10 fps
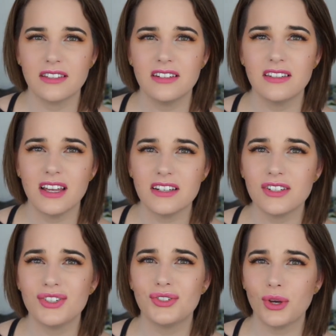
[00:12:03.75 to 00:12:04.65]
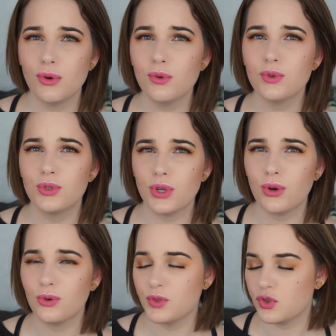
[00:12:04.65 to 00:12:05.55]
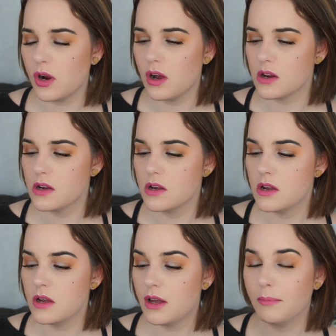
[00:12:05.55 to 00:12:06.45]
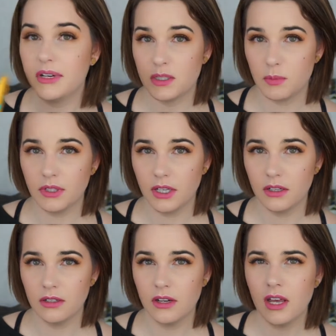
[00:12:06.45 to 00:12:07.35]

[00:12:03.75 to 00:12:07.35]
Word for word: The scent is so, so strong, but it's brilliant.